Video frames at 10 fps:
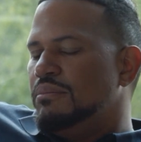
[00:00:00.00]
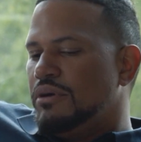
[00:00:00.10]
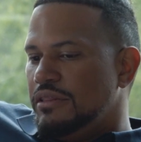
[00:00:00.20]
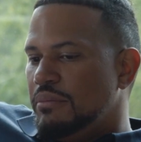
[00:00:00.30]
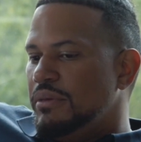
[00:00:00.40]

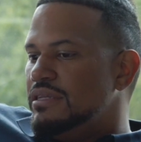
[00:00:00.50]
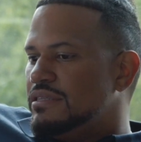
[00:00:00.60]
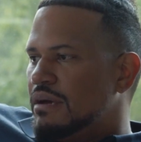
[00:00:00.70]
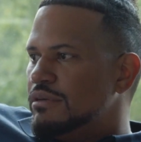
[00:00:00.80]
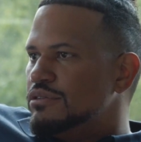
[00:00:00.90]
But in the
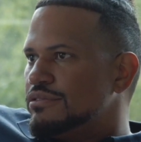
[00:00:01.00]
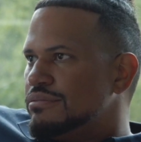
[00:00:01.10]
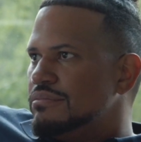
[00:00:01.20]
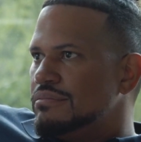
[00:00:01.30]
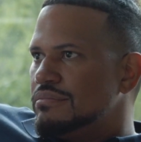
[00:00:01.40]
meantime, it
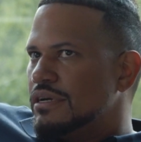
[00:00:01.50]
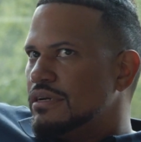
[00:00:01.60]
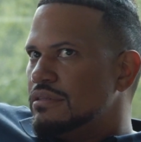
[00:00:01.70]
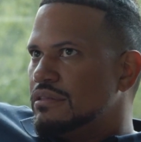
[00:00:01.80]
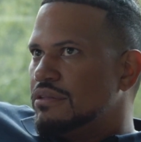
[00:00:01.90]
was a
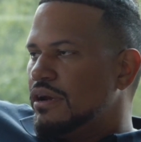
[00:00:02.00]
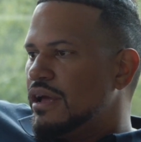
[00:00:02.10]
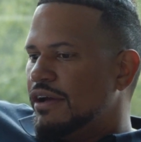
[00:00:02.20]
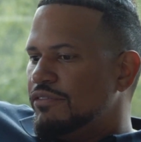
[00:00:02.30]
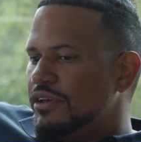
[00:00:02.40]
good
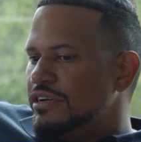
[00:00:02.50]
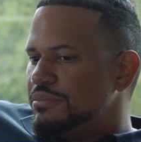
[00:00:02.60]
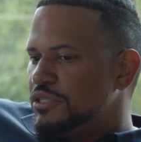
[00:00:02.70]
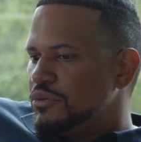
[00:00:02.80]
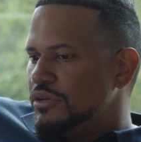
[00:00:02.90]
3.5 years
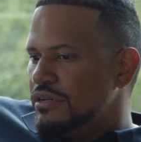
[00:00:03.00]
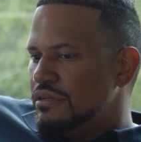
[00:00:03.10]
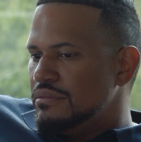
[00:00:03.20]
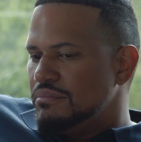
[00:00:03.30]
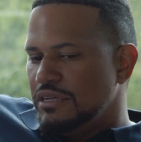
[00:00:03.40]

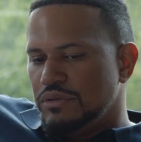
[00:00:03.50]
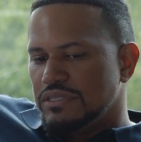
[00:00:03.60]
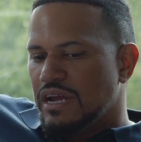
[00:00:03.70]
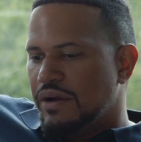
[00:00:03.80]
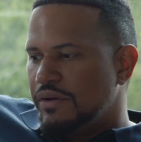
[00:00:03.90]
between me
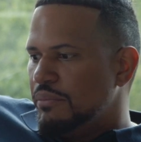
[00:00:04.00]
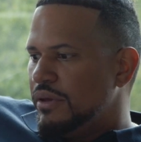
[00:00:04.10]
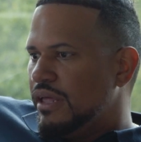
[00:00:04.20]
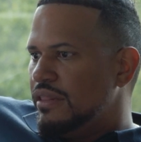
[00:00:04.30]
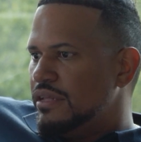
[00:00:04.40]
retiring and me
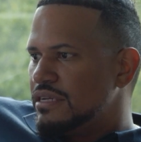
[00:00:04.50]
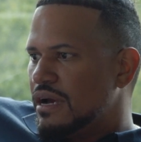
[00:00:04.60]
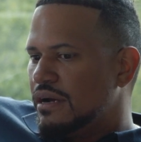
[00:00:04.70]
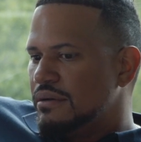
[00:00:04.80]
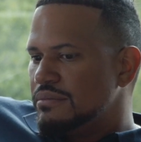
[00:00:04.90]
getting the
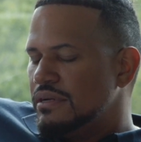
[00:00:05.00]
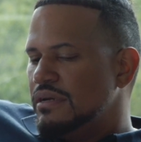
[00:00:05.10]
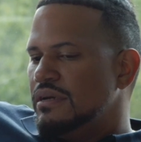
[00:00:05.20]
job.